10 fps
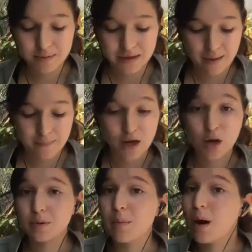becoming
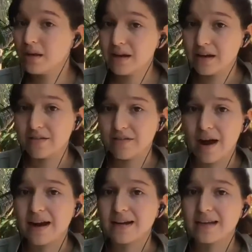open pollinated
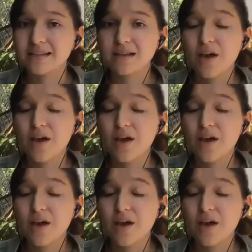varieties